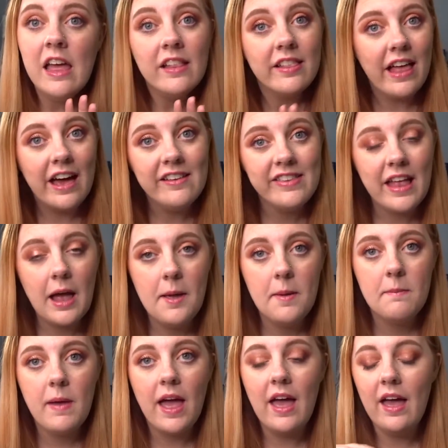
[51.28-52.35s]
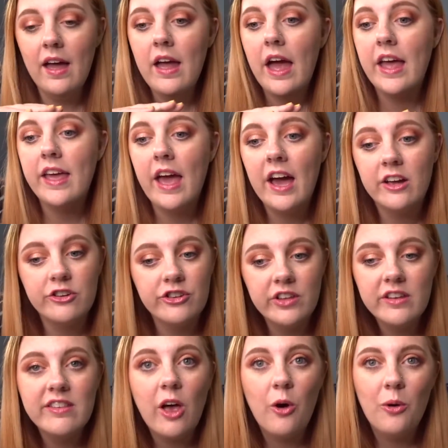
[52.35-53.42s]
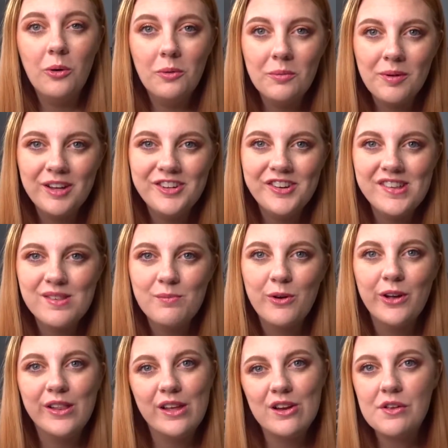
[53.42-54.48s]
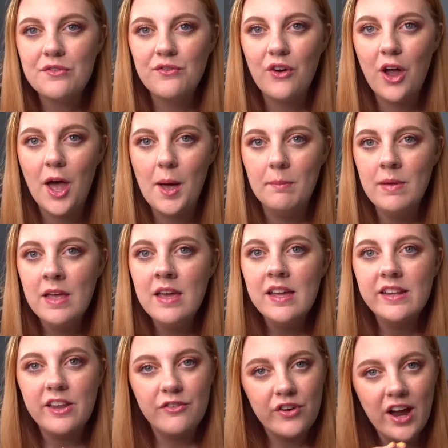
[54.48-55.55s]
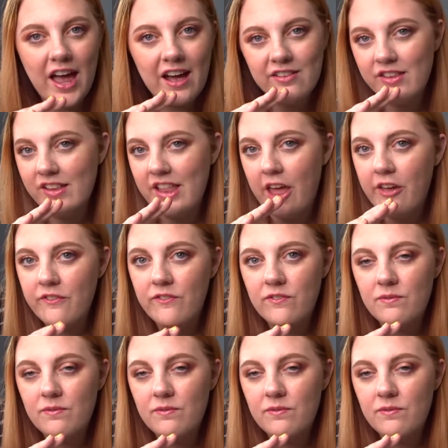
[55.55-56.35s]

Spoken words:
Last time I actually saw a whole bunch of spoilers from different ads on like